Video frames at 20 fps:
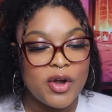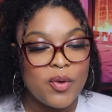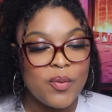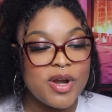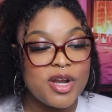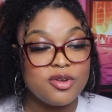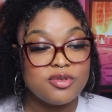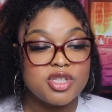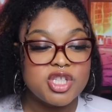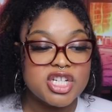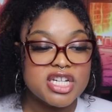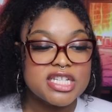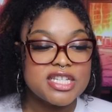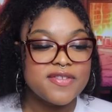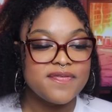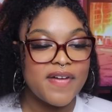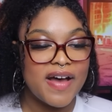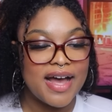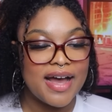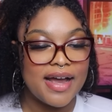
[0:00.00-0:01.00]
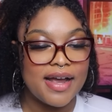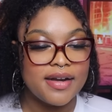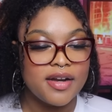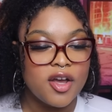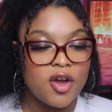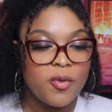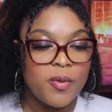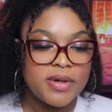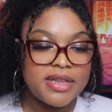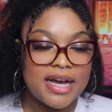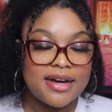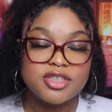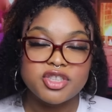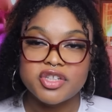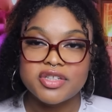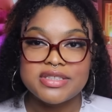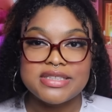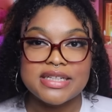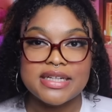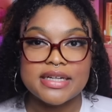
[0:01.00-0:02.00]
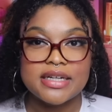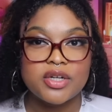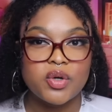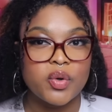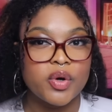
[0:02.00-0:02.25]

We do just fine without your dick